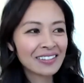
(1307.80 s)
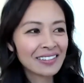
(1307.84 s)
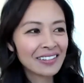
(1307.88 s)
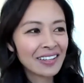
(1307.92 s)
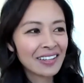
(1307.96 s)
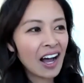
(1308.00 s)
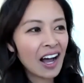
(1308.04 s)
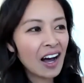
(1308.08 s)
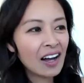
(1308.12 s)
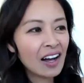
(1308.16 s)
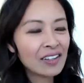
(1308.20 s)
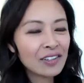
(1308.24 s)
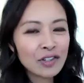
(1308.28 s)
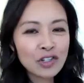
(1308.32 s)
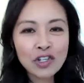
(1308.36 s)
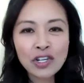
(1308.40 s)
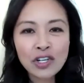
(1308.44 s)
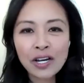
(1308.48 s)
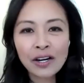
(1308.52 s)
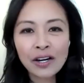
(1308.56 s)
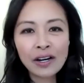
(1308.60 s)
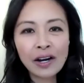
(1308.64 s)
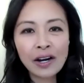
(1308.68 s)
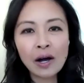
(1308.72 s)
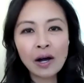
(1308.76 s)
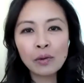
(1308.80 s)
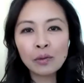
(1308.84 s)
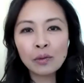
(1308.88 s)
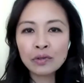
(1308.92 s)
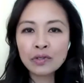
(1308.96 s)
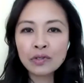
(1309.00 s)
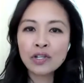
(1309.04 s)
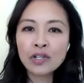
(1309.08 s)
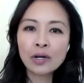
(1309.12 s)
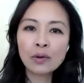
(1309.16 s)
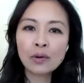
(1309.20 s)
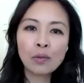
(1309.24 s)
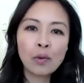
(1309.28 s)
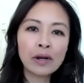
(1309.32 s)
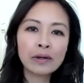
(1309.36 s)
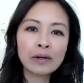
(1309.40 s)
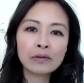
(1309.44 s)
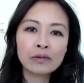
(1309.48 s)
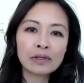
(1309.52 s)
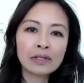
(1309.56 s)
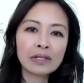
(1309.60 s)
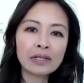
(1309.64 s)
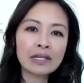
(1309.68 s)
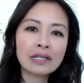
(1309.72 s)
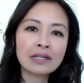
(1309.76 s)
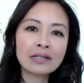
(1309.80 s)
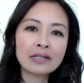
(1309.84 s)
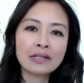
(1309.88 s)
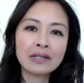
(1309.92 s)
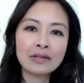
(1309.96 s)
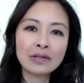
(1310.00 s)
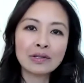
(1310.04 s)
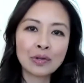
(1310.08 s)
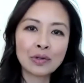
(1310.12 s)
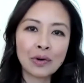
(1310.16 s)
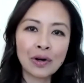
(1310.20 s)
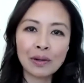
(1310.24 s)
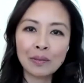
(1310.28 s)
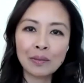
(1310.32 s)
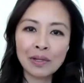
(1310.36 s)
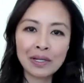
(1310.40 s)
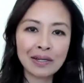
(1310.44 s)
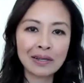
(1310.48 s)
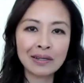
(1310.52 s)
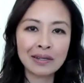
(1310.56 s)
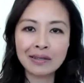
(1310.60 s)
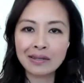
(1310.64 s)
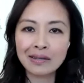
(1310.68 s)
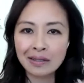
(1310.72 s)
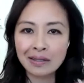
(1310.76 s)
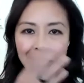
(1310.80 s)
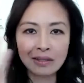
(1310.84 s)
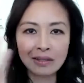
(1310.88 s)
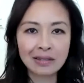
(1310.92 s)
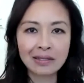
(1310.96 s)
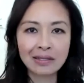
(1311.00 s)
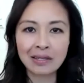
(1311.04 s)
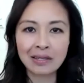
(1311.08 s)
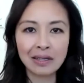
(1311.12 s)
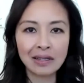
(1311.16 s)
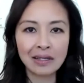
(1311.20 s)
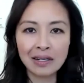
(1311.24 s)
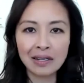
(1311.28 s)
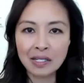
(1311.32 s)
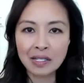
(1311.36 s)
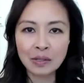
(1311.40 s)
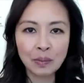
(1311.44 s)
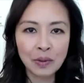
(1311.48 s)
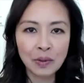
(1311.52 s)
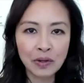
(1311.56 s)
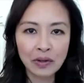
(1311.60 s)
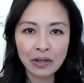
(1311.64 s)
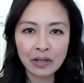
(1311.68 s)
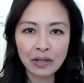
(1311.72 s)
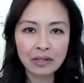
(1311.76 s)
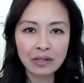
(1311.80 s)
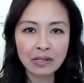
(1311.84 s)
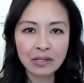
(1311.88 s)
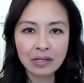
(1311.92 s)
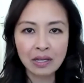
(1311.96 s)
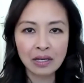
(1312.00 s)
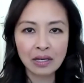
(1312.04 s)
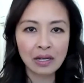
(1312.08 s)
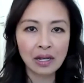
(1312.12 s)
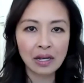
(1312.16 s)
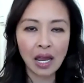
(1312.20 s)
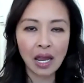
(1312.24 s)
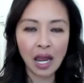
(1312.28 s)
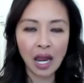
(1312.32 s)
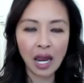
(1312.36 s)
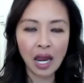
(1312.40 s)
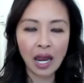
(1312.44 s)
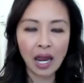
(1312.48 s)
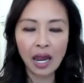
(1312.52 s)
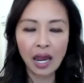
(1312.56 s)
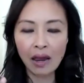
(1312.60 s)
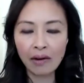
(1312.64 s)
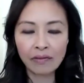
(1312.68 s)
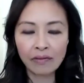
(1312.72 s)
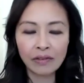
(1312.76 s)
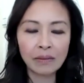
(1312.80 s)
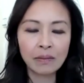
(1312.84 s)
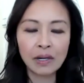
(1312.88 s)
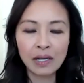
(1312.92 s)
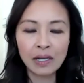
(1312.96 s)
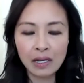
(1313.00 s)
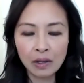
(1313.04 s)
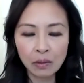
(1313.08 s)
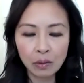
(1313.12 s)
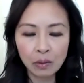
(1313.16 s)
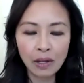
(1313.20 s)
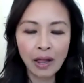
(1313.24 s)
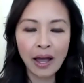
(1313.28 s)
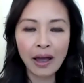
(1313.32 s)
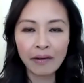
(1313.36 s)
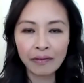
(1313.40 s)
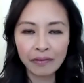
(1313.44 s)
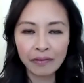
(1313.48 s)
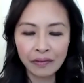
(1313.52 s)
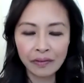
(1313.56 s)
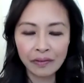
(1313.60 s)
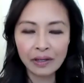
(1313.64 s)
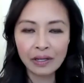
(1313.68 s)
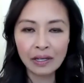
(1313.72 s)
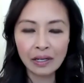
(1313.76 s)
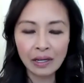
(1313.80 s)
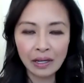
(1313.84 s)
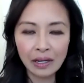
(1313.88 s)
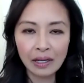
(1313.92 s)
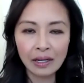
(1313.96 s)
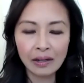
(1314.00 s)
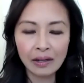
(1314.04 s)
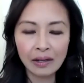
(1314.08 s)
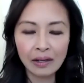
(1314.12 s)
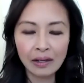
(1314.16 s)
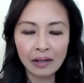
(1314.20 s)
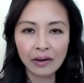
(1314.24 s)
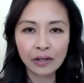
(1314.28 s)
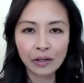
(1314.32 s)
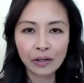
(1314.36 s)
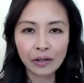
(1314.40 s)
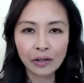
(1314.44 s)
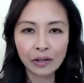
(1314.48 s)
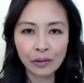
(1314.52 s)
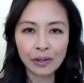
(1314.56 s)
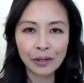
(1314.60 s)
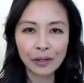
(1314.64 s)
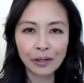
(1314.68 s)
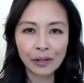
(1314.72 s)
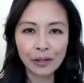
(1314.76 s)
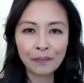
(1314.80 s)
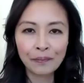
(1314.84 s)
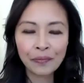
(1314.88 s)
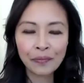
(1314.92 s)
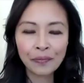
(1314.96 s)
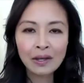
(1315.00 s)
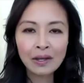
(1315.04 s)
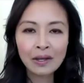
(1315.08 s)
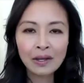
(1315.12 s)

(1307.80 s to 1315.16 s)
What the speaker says: I'll share one really easy story because it's an experience that everybody will have in their career.